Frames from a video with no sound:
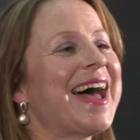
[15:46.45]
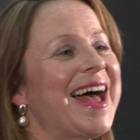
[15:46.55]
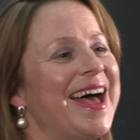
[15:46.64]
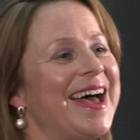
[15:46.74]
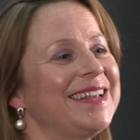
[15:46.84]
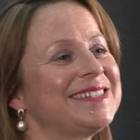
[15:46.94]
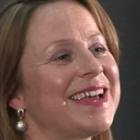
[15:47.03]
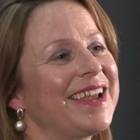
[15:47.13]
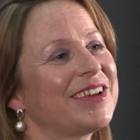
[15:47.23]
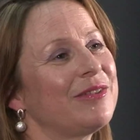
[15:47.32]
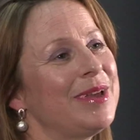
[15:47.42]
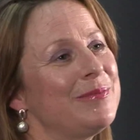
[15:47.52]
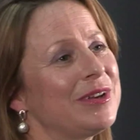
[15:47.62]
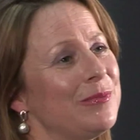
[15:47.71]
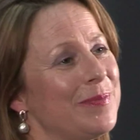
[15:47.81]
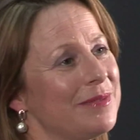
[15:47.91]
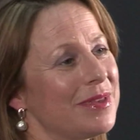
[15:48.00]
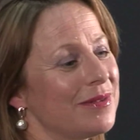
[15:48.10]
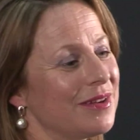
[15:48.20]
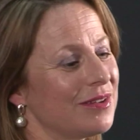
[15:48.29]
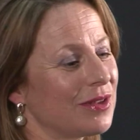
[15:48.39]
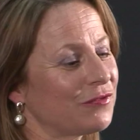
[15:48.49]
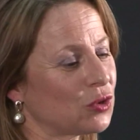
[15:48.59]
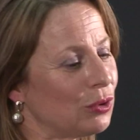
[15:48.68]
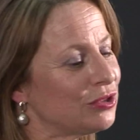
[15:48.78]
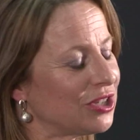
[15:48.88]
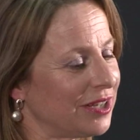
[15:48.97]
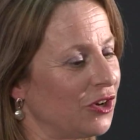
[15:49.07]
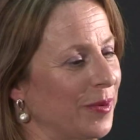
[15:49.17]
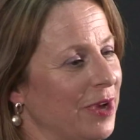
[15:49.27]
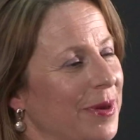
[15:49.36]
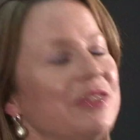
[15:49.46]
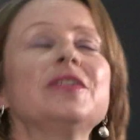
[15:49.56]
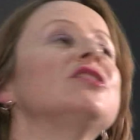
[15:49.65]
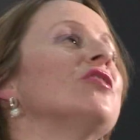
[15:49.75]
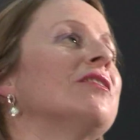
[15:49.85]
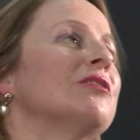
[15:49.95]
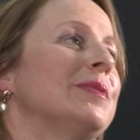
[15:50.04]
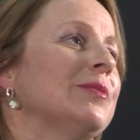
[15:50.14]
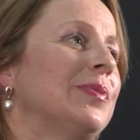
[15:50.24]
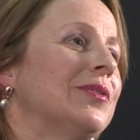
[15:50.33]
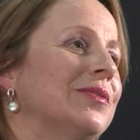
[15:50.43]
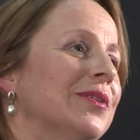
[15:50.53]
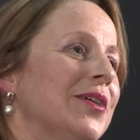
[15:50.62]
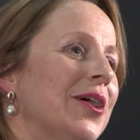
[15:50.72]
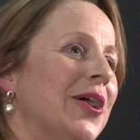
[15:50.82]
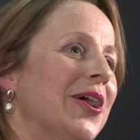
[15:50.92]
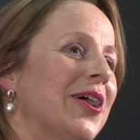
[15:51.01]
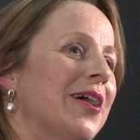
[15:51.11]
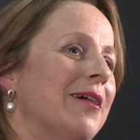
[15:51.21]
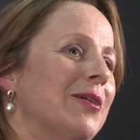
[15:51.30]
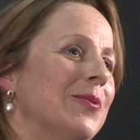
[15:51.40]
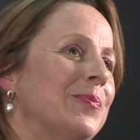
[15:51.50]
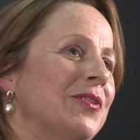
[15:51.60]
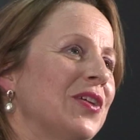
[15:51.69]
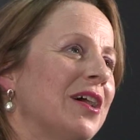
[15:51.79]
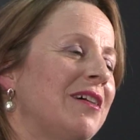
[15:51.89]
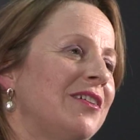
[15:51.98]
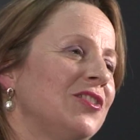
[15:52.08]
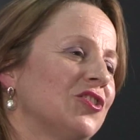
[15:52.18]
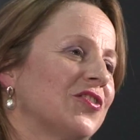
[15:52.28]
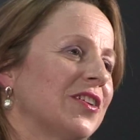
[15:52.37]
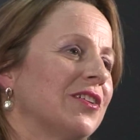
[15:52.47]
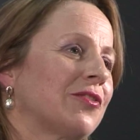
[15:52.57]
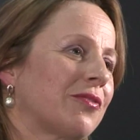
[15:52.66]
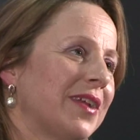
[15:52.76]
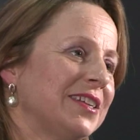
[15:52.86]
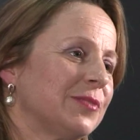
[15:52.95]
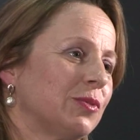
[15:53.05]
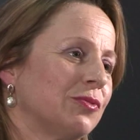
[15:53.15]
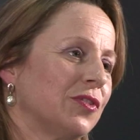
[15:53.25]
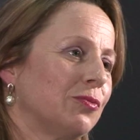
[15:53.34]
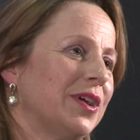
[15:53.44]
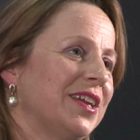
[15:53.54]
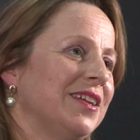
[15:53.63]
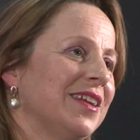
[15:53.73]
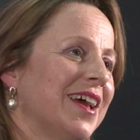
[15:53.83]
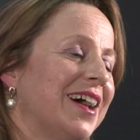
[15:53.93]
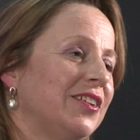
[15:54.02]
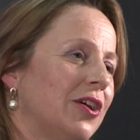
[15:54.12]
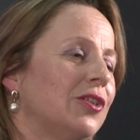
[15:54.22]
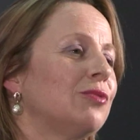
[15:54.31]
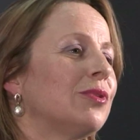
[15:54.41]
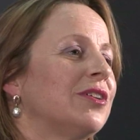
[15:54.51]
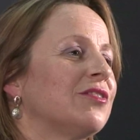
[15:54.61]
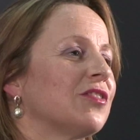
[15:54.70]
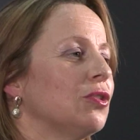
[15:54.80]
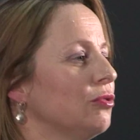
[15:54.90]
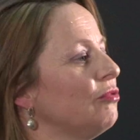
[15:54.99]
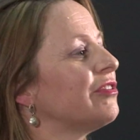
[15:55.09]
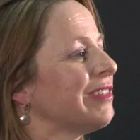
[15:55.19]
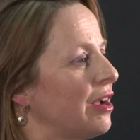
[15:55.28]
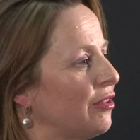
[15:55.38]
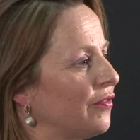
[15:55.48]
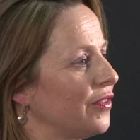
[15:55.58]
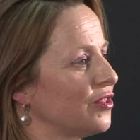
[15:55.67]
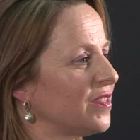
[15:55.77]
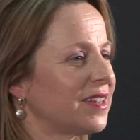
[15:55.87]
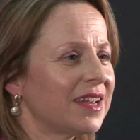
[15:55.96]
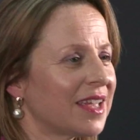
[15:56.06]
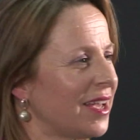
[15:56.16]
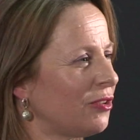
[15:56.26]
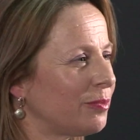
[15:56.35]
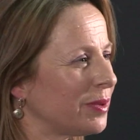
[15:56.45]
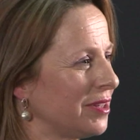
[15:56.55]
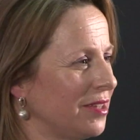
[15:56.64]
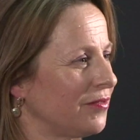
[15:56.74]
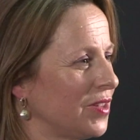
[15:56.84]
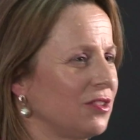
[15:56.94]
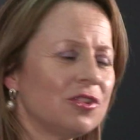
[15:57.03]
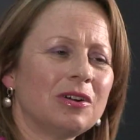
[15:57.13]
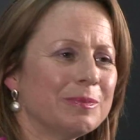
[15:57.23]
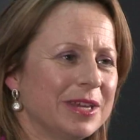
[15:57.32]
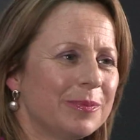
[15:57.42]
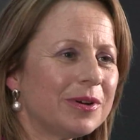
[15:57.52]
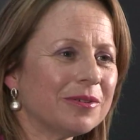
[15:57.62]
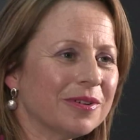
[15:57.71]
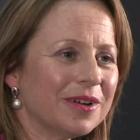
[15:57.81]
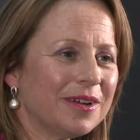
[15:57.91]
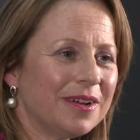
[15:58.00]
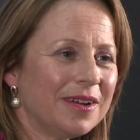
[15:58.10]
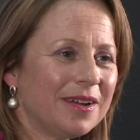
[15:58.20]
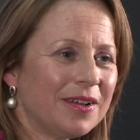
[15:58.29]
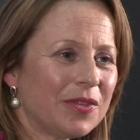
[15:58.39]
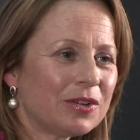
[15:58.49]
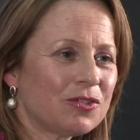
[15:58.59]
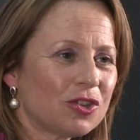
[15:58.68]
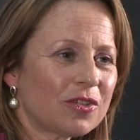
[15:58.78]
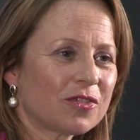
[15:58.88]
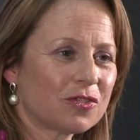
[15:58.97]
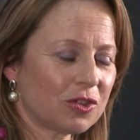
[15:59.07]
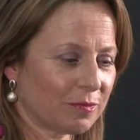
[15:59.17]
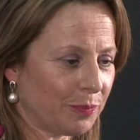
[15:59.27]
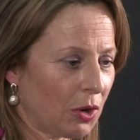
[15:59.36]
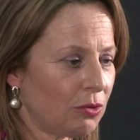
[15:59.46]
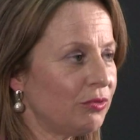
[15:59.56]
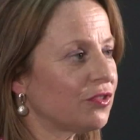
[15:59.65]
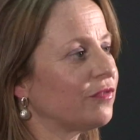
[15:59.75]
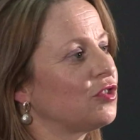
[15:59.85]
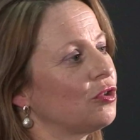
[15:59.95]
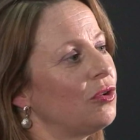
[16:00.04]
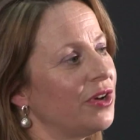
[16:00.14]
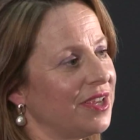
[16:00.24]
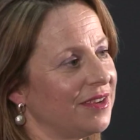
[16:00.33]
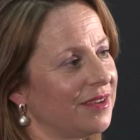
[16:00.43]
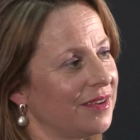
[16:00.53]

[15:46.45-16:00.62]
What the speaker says: And I can remember, I've told you a little bit about these young people, but they are just incredible the way, and in her words, ooze love. She said, I cannot believe these young people. They're just balls of joy.